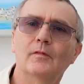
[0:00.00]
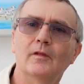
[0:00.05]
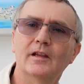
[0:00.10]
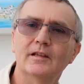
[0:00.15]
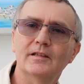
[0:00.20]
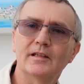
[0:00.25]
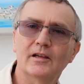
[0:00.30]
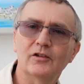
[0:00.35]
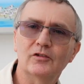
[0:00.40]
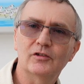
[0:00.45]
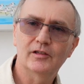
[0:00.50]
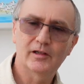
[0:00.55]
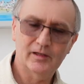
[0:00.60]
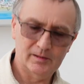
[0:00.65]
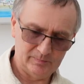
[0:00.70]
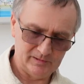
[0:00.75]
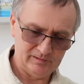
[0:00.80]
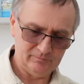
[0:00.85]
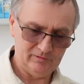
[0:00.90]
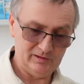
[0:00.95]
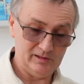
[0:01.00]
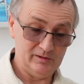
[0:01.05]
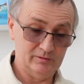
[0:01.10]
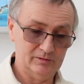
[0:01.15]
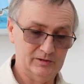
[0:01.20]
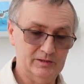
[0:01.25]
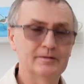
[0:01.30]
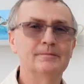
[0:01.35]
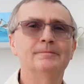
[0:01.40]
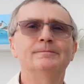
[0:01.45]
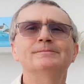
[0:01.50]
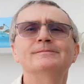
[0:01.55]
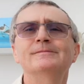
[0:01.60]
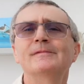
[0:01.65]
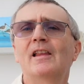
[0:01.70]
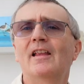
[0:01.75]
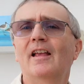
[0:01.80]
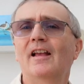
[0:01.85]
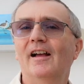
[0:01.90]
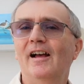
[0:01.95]
is actually going to be reused.
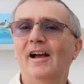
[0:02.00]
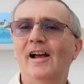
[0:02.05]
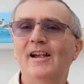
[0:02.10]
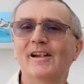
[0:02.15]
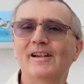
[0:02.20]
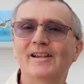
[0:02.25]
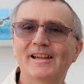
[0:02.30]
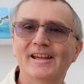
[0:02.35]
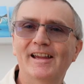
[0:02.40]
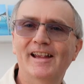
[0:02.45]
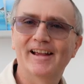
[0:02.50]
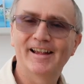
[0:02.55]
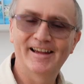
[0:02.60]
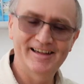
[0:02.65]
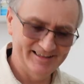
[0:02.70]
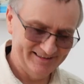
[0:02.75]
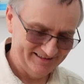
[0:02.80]
Okay.